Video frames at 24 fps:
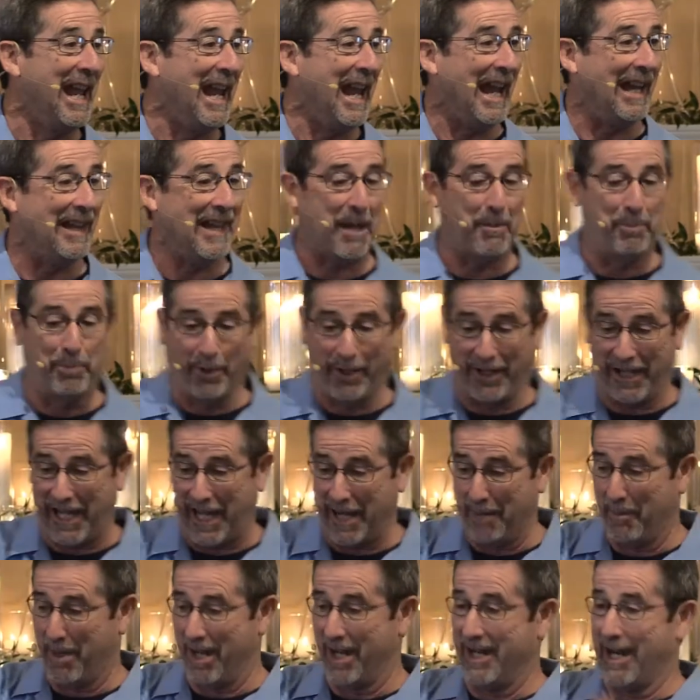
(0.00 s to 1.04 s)
And they put
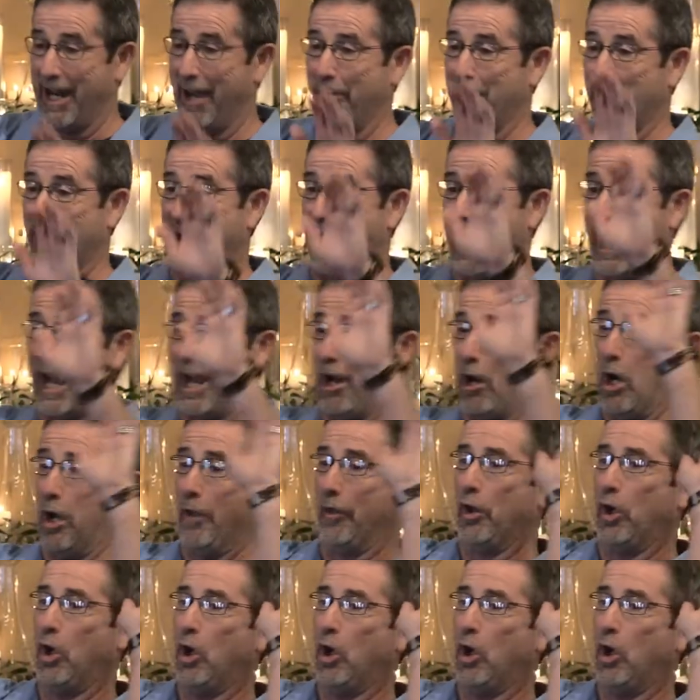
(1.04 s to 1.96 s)
him and another guy on the